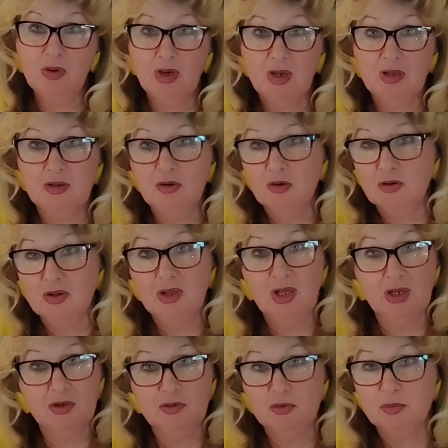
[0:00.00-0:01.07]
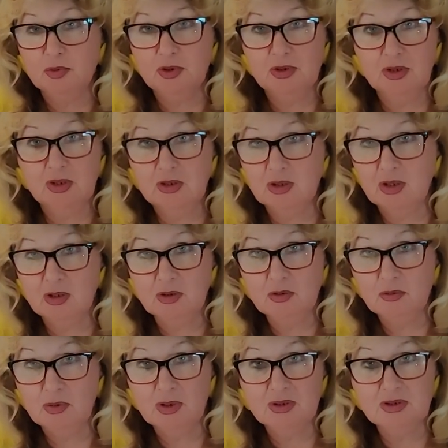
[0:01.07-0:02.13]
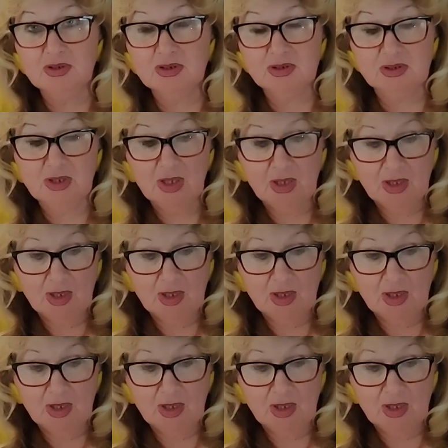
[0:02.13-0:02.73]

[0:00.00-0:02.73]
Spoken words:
I don't like to predict anyone's,